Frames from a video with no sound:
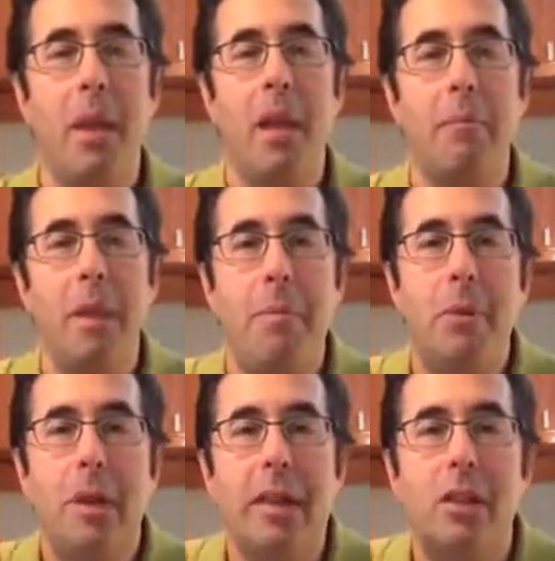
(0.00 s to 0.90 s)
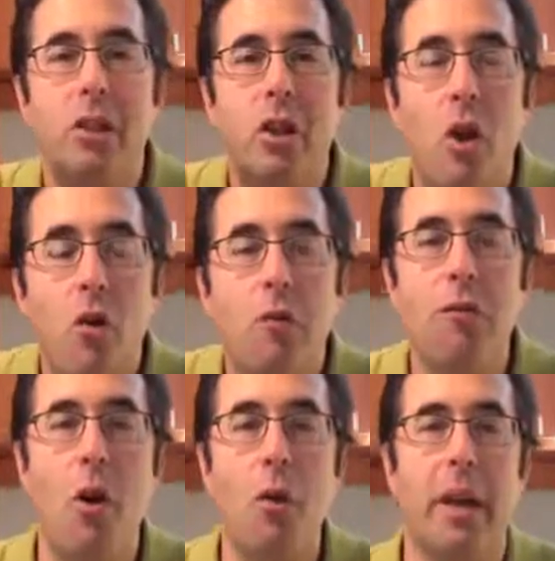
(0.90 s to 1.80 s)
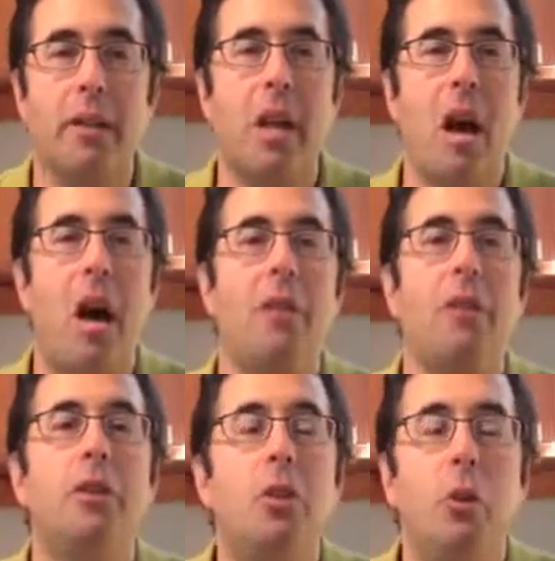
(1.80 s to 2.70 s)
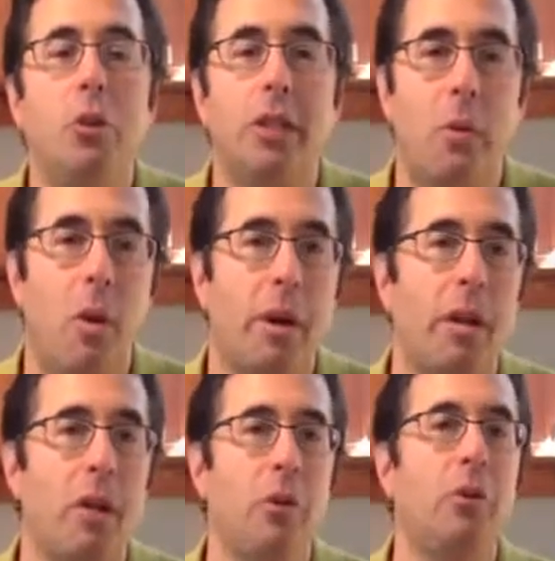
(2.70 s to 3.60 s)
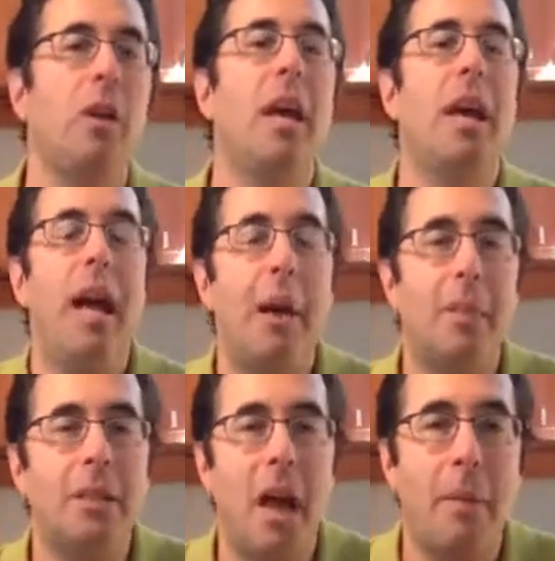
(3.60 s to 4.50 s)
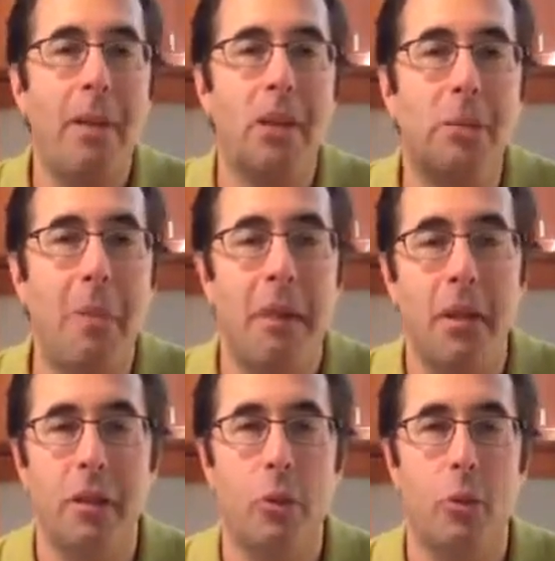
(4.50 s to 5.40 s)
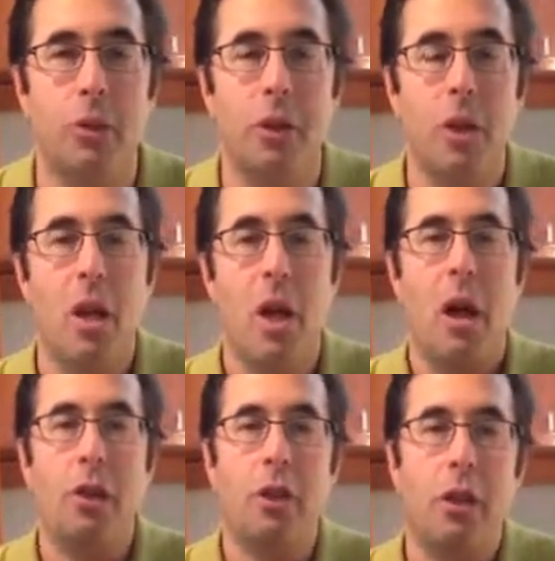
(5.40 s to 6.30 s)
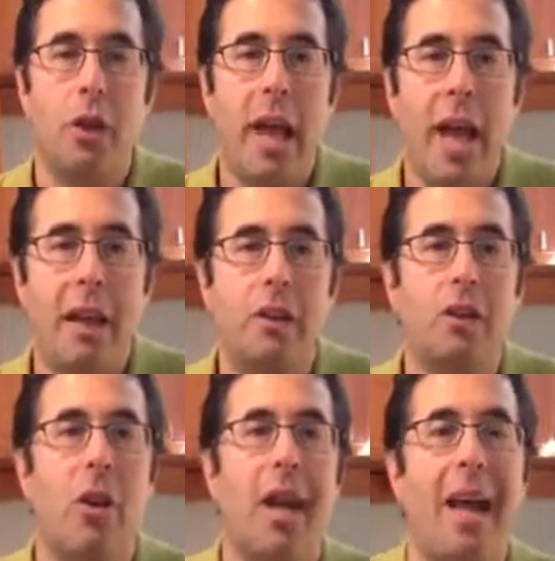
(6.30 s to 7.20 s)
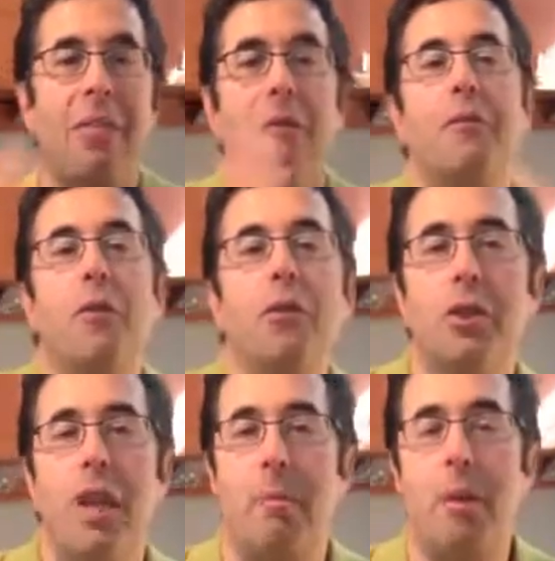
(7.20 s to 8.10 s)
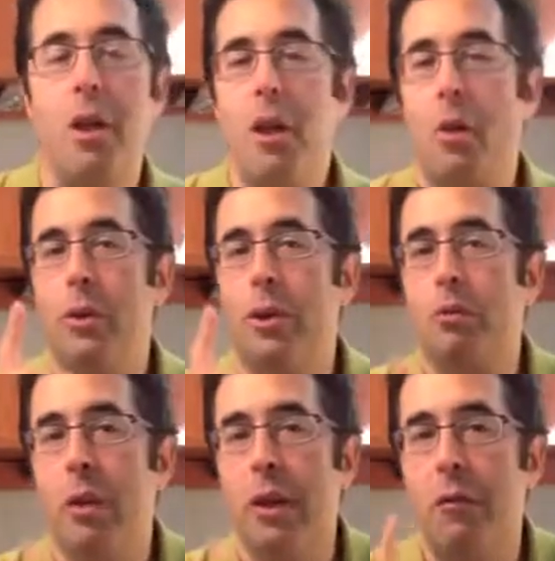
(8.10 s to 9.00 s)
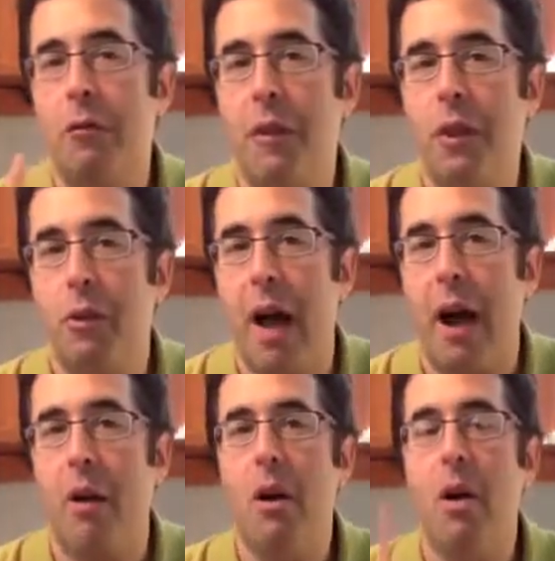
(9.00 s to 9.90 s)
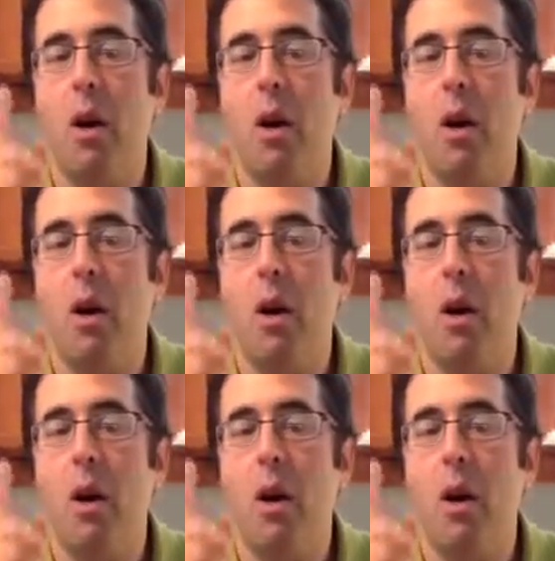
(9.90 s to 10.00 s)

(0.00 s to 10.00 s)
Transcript: And people get so focused on the tools they want to use and how much time they should spend on the tools. I'll show you how to start at the first step, which is really to figure out